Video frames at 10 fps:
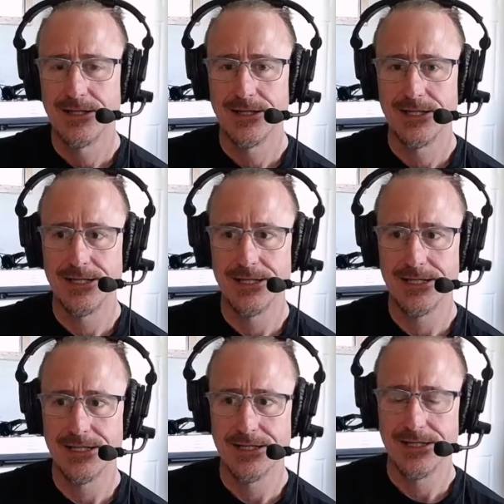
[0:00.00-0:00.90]

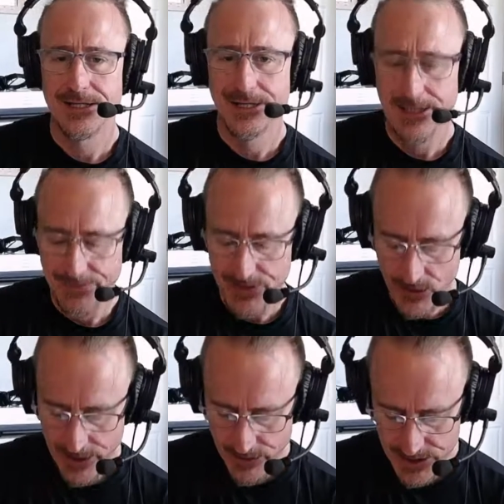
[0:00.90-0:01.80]
And even
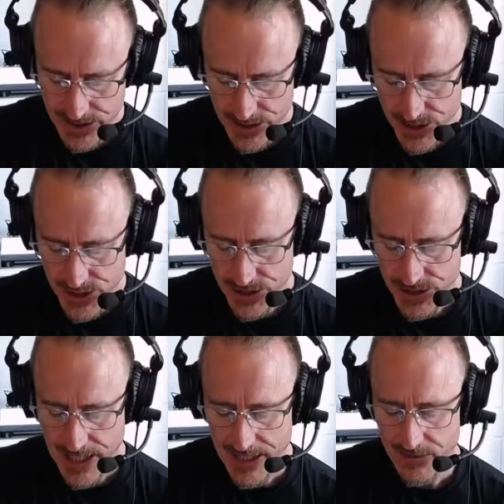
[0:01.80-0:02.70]
though he was in
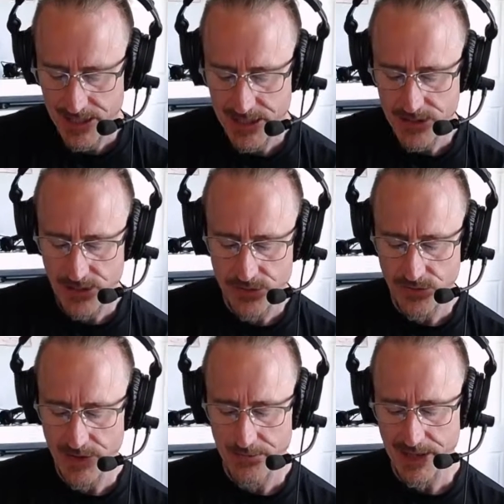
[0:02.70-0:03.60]
jail, he
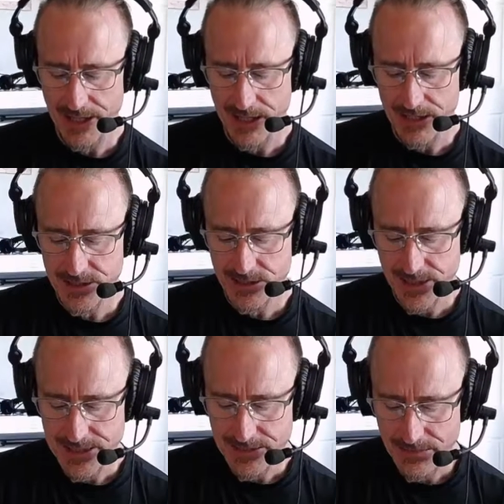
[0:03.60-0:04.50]
knew that by God's
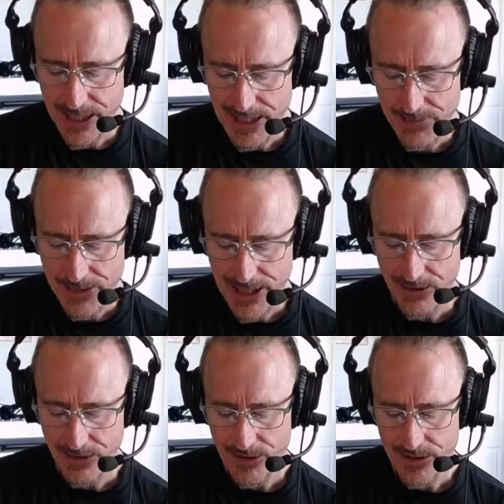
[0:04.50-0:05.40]
grace and mighty
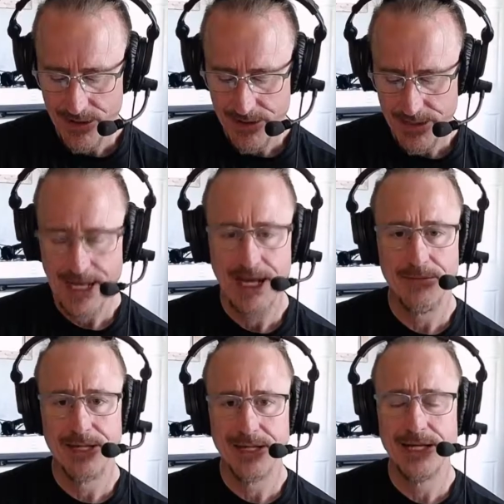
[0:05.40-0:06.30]
power that had
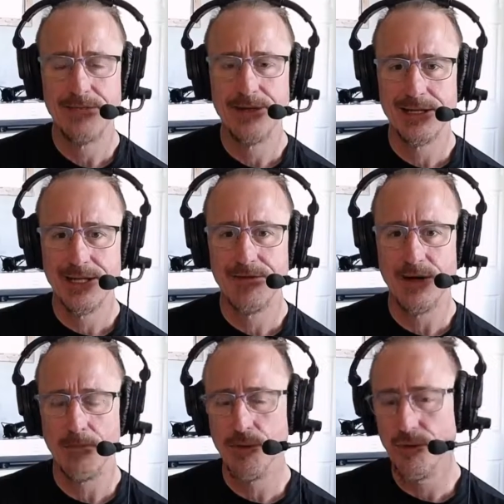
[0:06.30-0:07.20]
been he been given
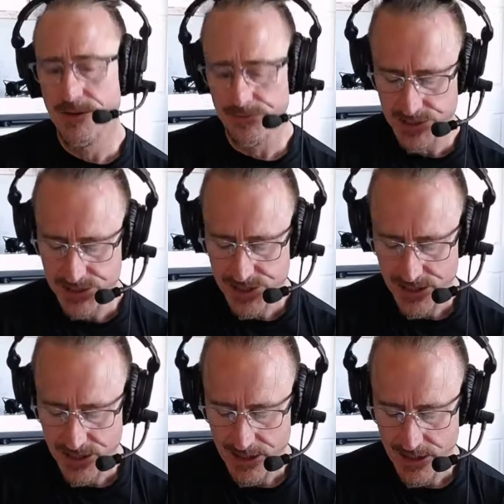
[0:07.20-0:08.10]
a privilege
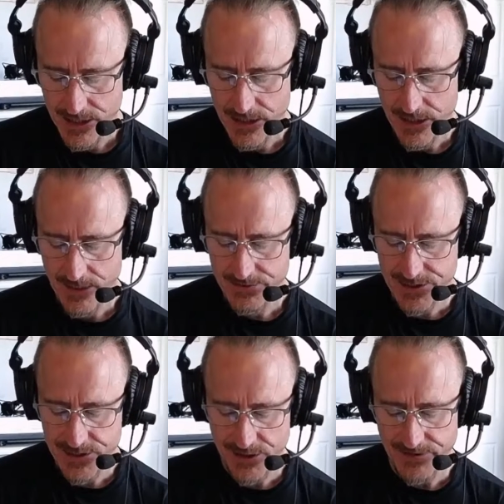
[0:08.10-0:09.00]
of
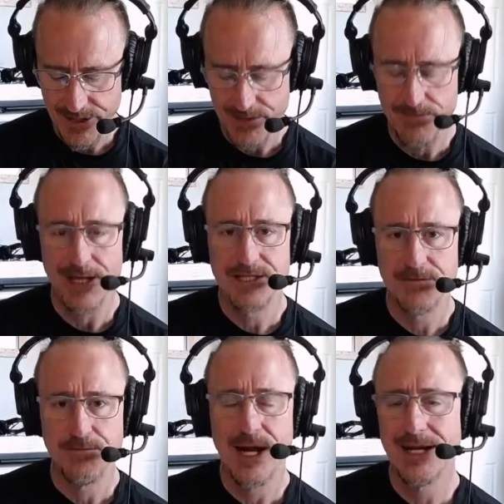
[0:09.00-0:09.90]
serving him by
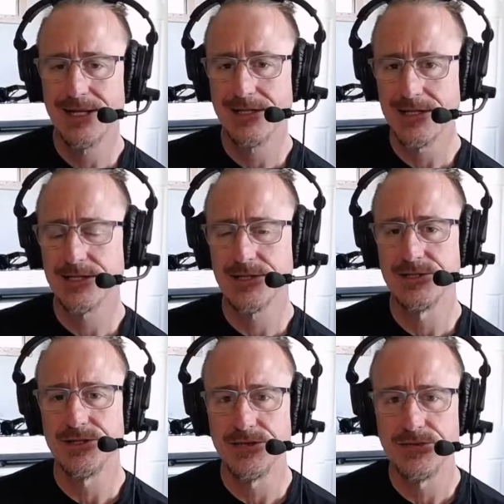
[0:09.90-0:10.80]
spreading this
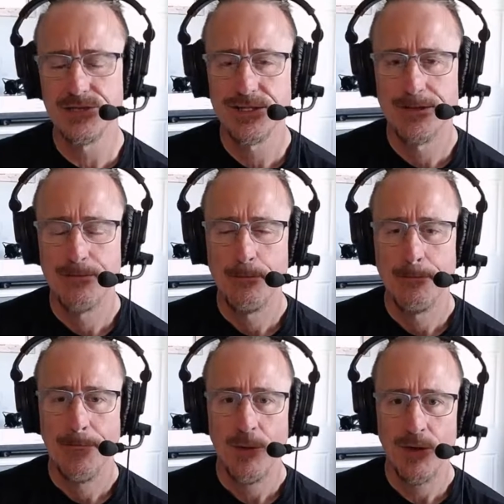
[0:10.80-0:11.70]
good news.
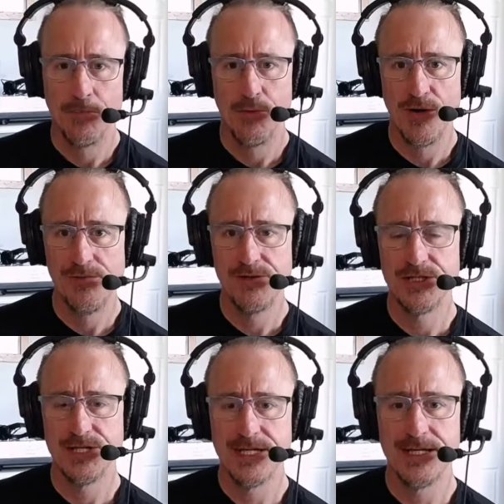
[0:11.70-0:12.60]
What a
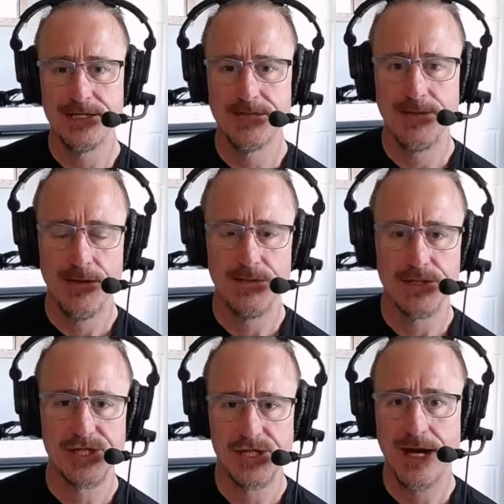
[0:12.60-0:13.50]
privilege it is to be able
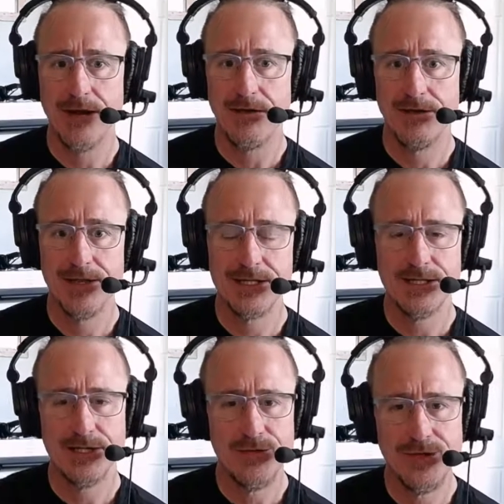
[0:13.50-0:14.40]
to share this
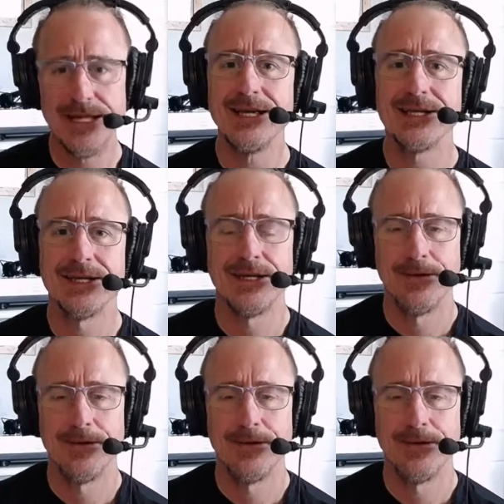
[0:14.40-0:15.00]
unique